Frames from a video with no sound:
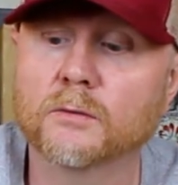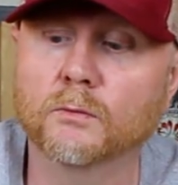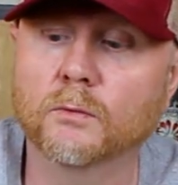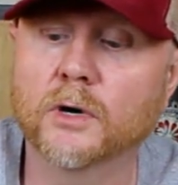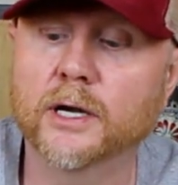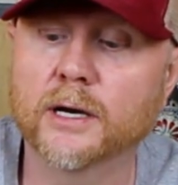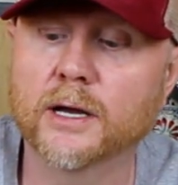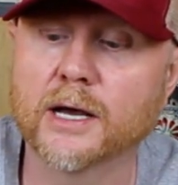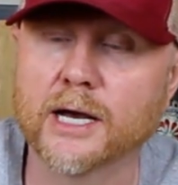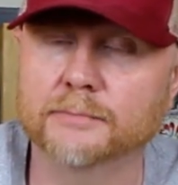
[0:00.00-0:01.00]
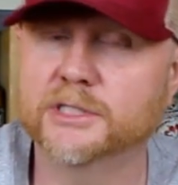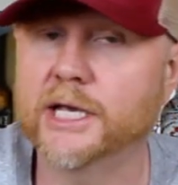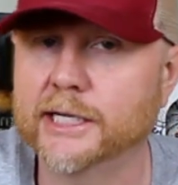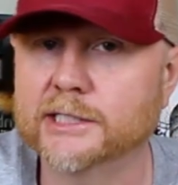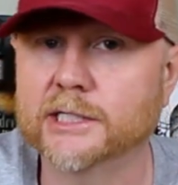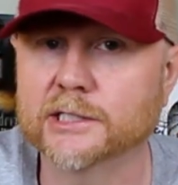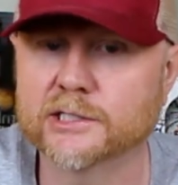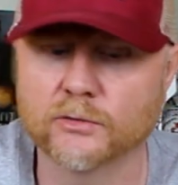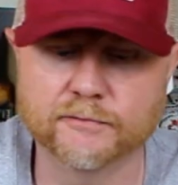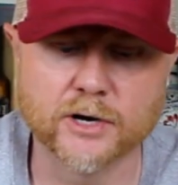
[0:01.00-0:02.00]
what I'm tasting
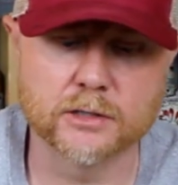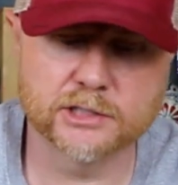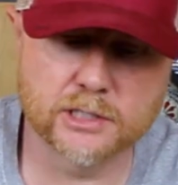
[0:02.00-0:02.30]
so far.